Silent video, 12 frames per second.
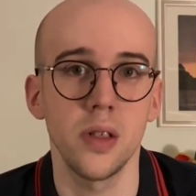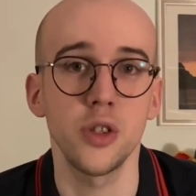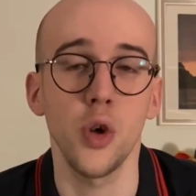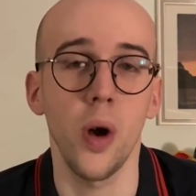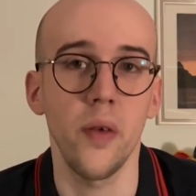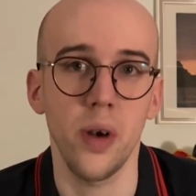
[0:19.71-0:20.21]

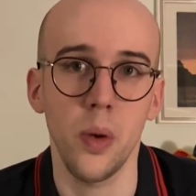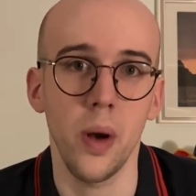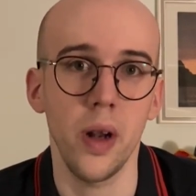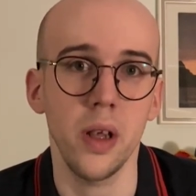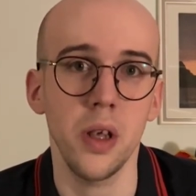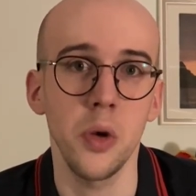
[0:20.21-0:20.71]
so
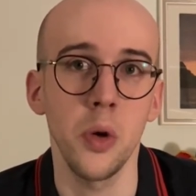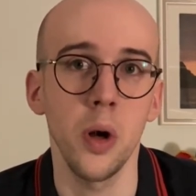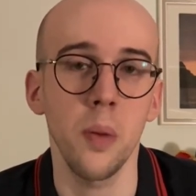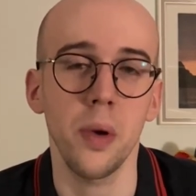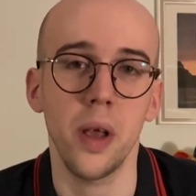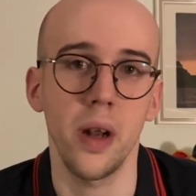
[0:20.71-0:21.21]
everyone in
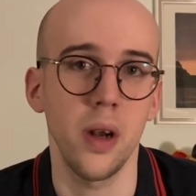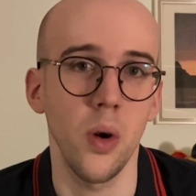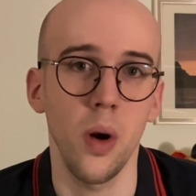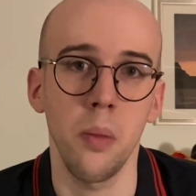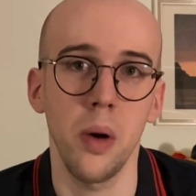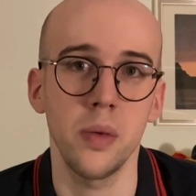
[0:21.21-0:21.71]
Europe can
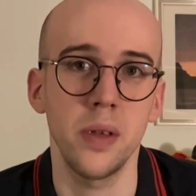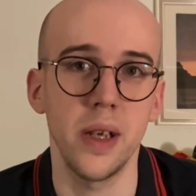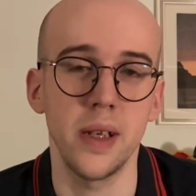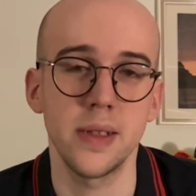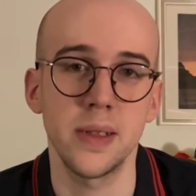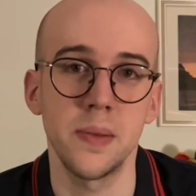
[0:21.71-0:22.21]
know about
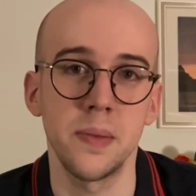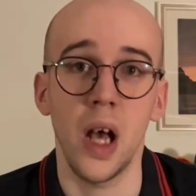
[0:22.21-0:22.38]
this.